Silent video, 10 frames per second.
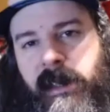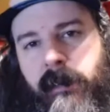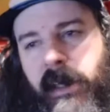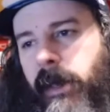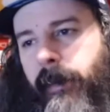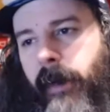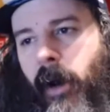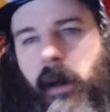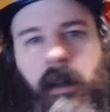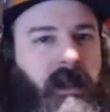medium, and
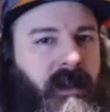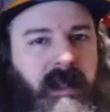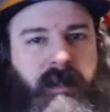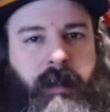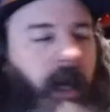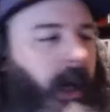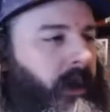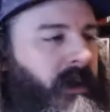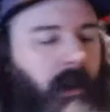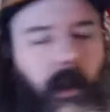hard, because let's be
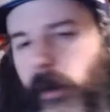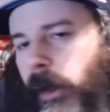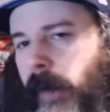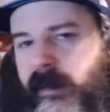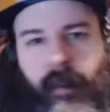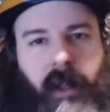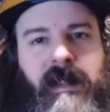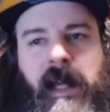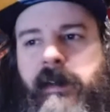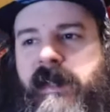honest, all games break
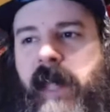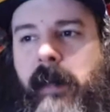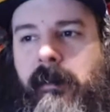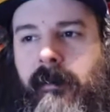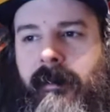down to that.